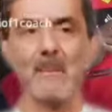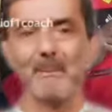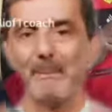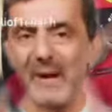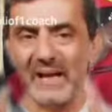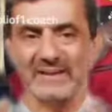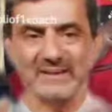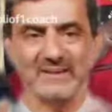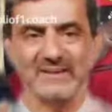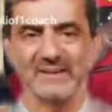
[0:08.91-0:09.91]

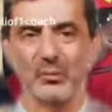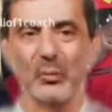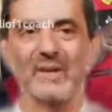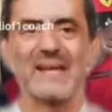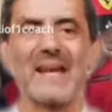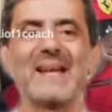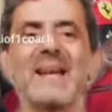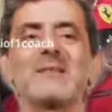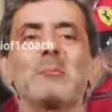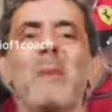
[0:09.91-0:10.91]
but we can
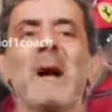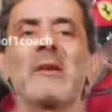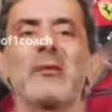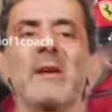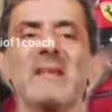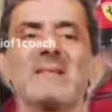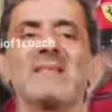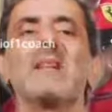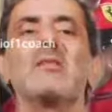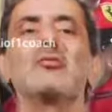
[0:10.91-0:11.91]
admire
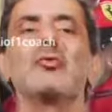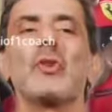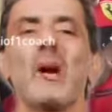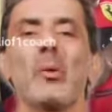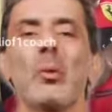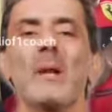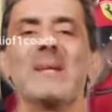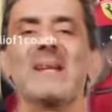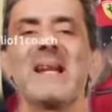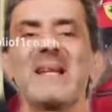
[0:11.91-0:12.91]
his
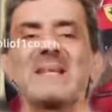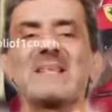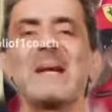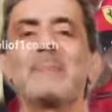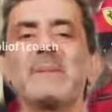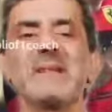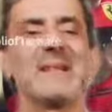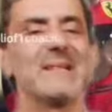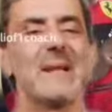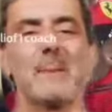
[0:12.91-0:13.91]
tranquility in
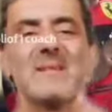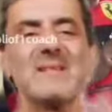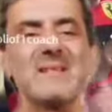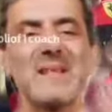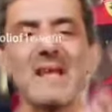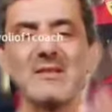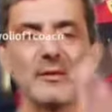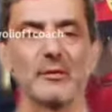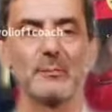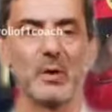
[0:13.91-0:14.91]
accepting the mistakes
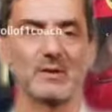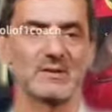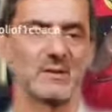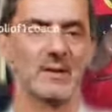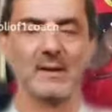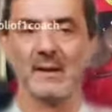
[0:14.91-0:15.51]
of the box.